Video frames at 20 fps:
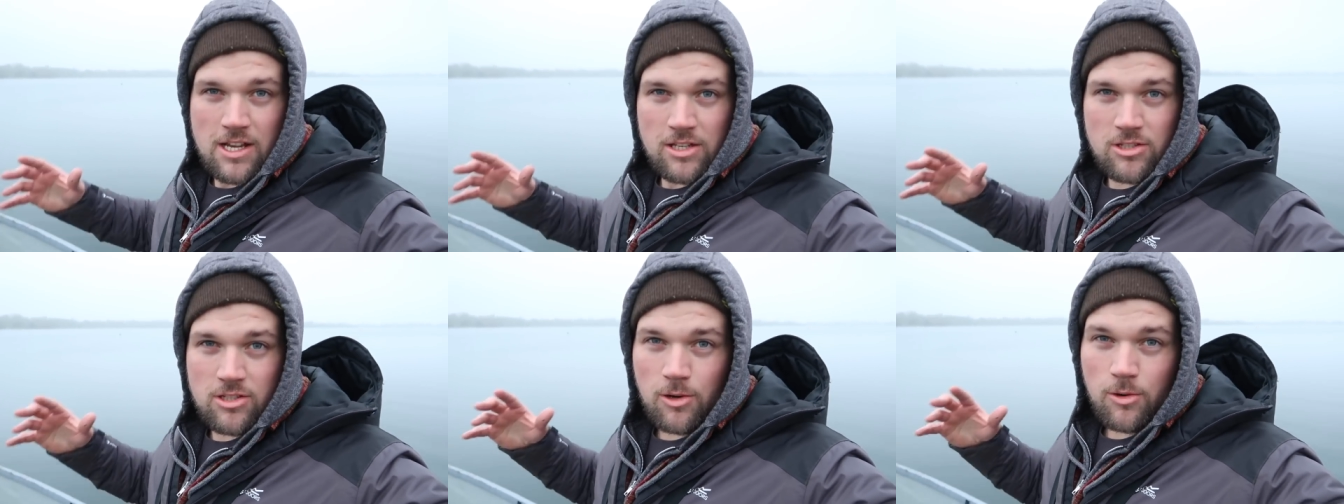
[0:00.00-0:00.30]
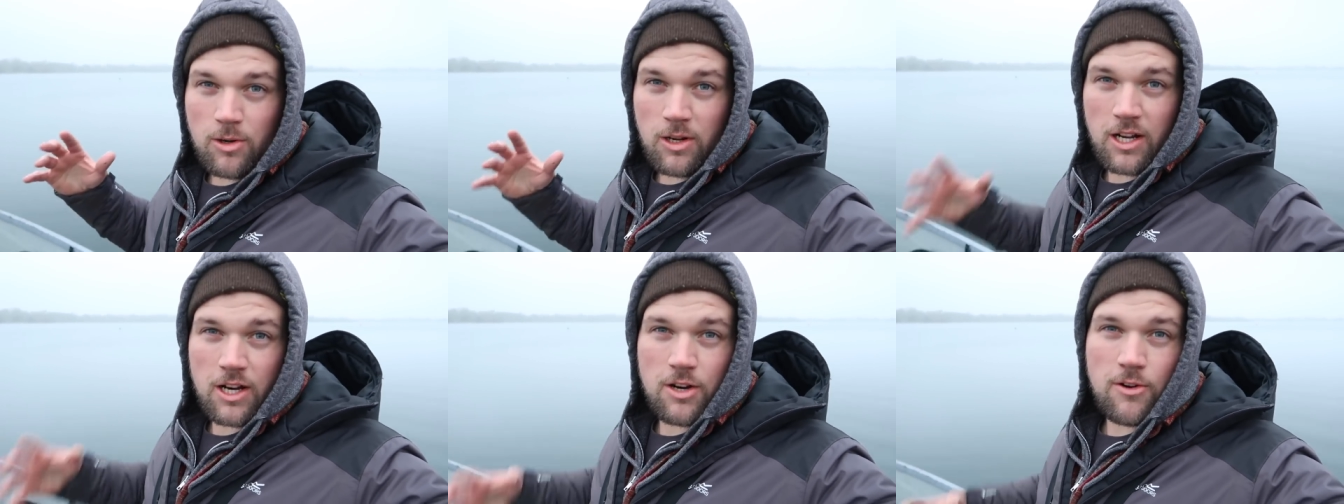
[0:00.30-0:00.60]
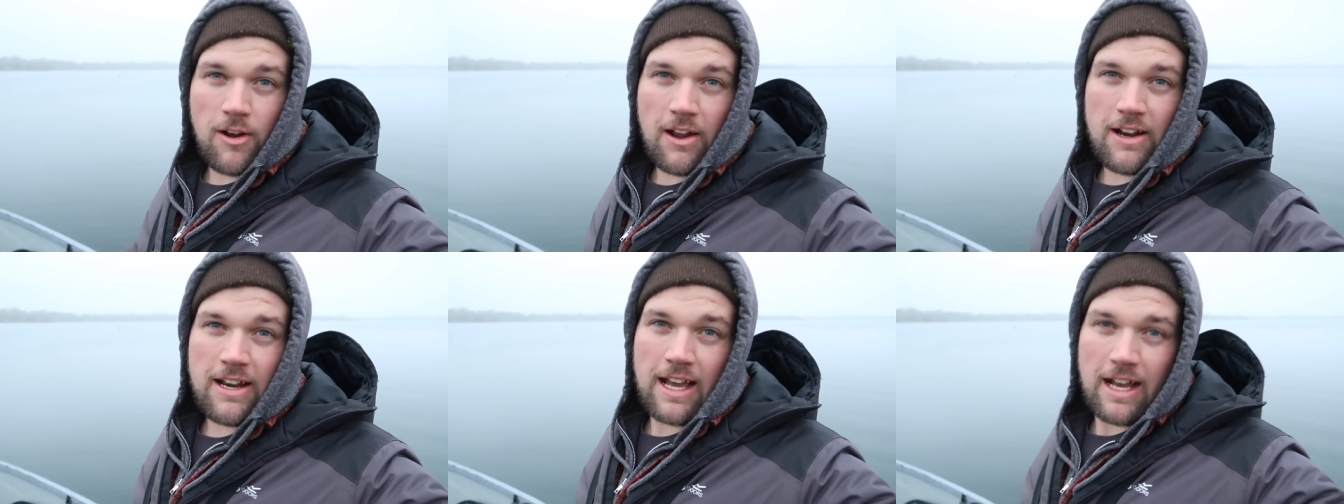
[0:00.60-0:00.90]
So we're going to
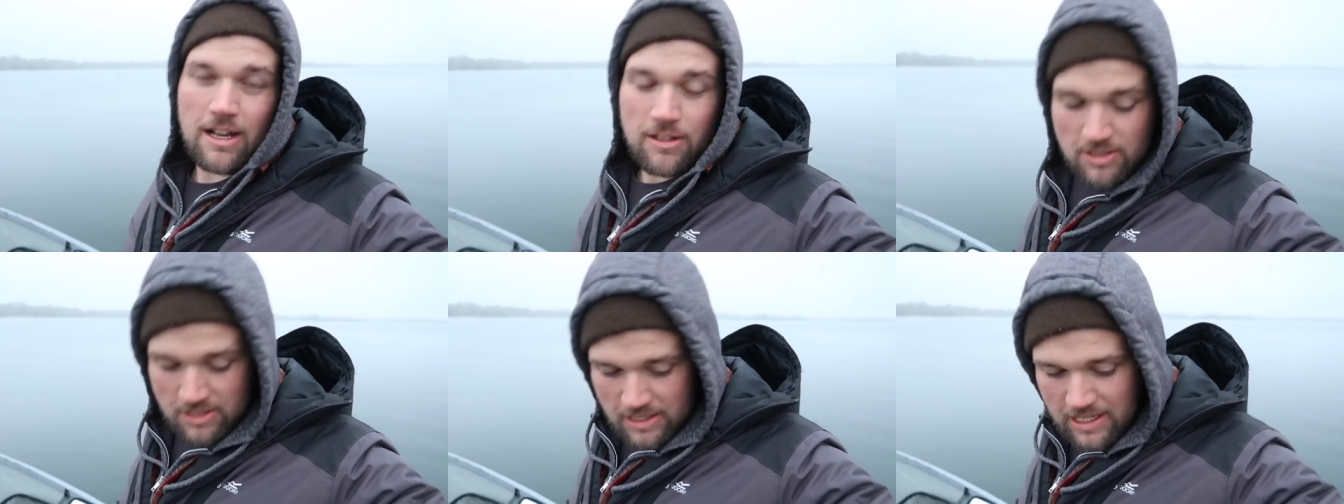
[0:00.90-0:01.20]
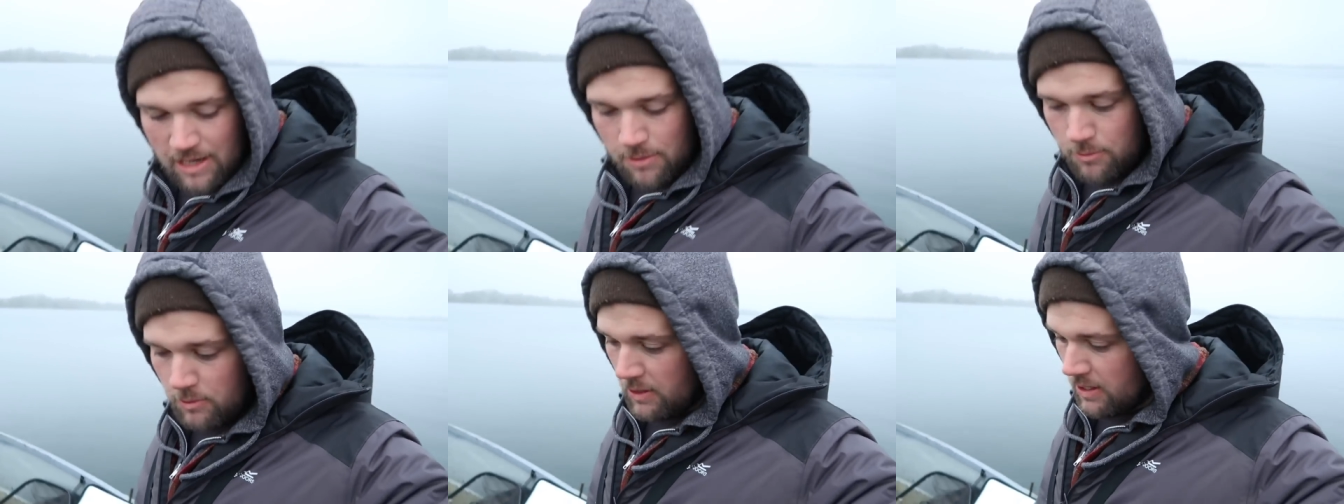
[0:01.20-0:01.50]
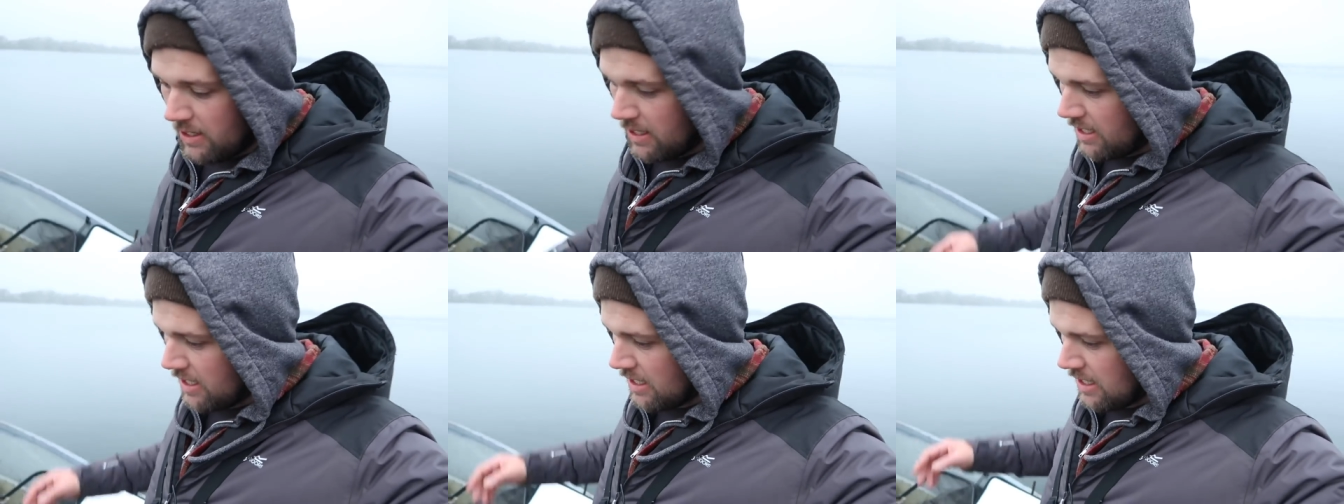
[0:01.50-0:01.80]
grind it out today in
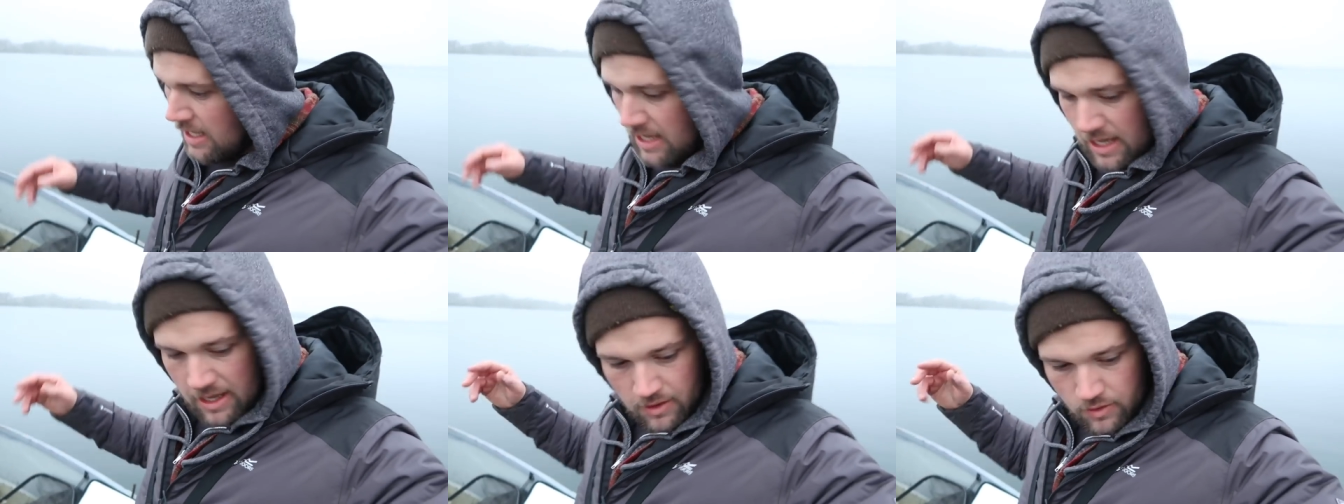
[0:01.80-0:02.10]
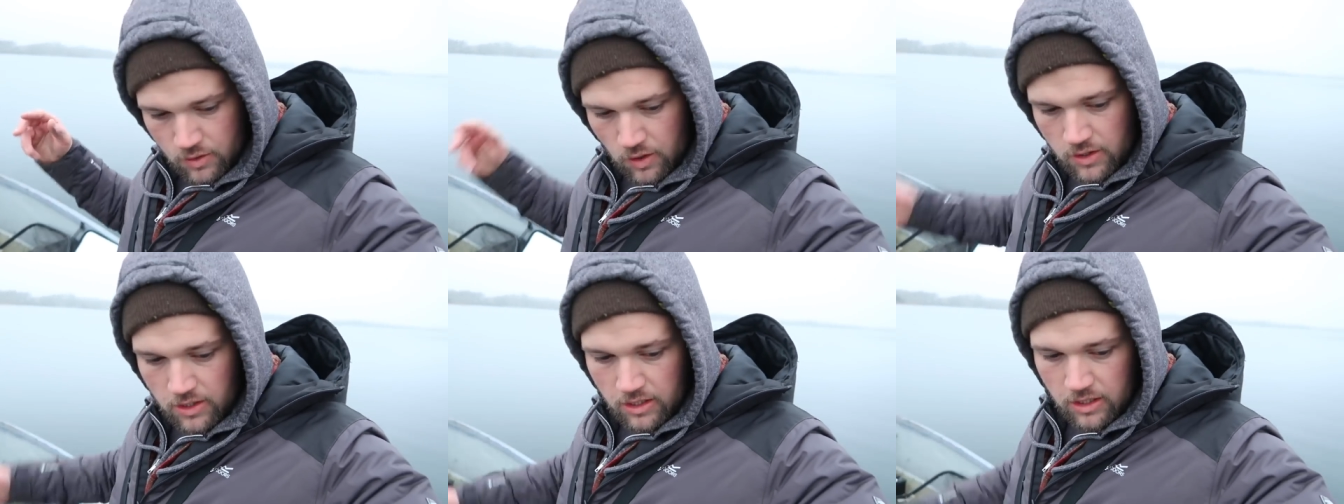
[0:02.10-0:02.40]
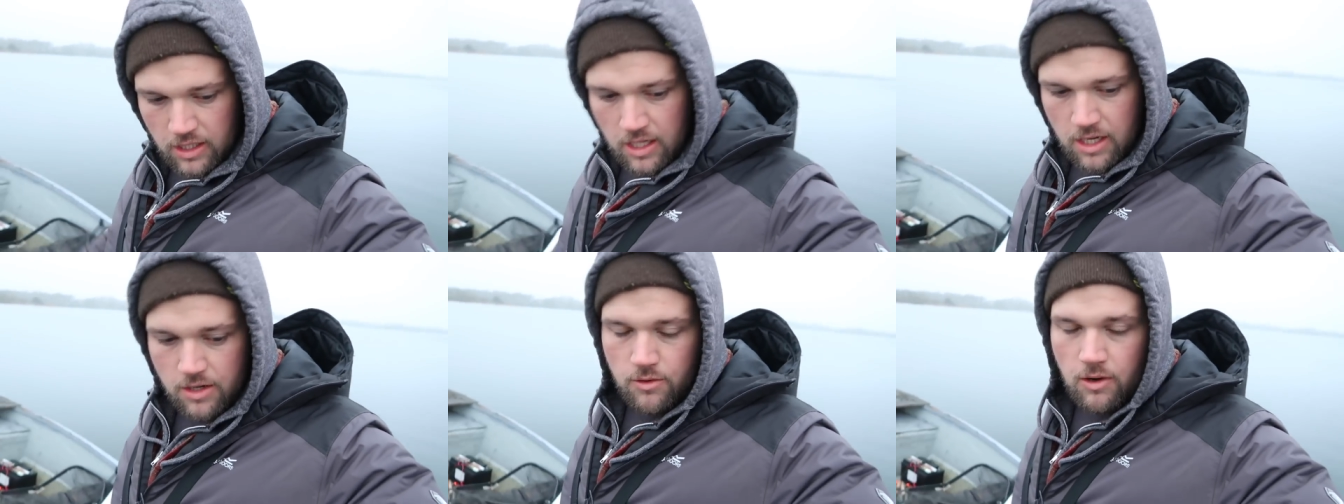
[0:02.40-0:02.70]
winter. I've got the
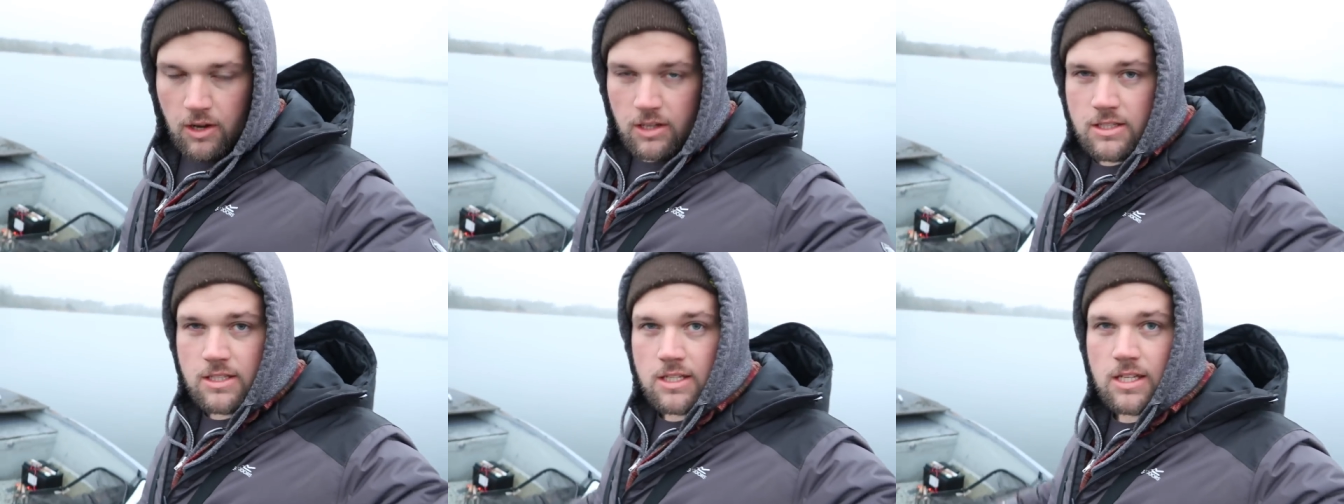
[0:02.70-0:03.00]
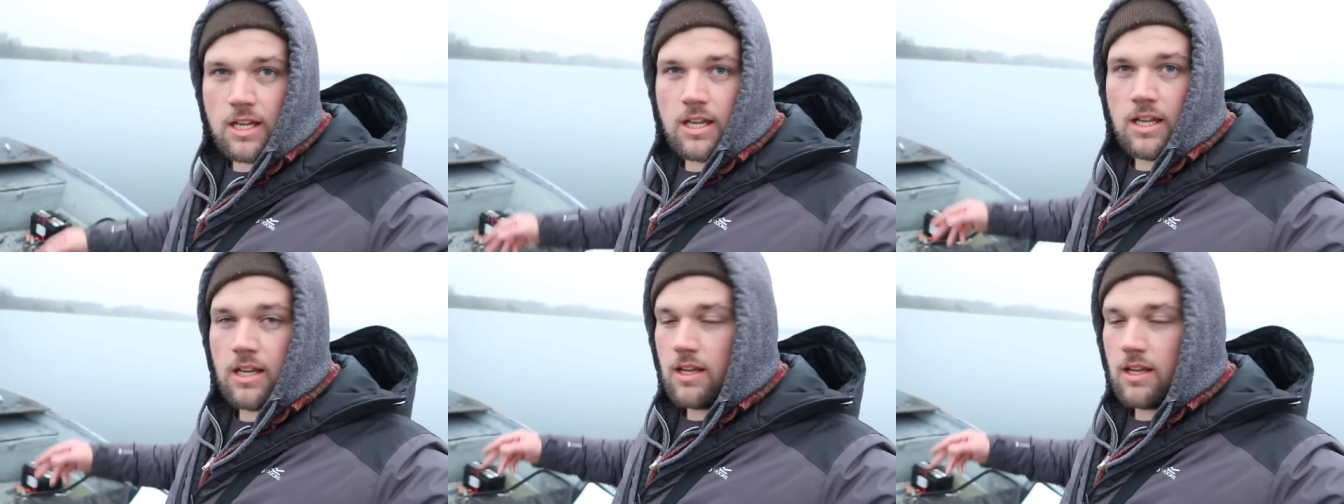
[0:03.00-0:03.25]
lure rods,